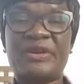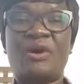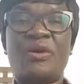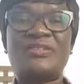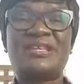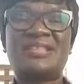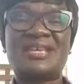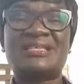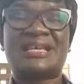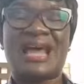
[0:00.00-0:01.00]
there are other
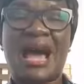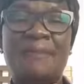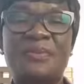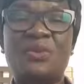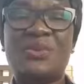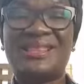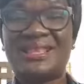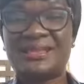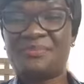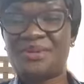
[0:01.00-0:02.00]
things that are happening
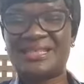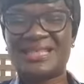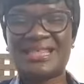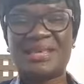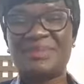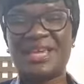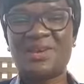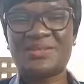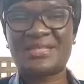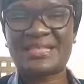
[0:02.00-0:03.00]
within the body that they may
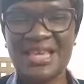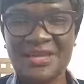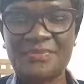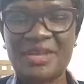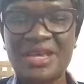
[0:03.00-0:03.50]
not see.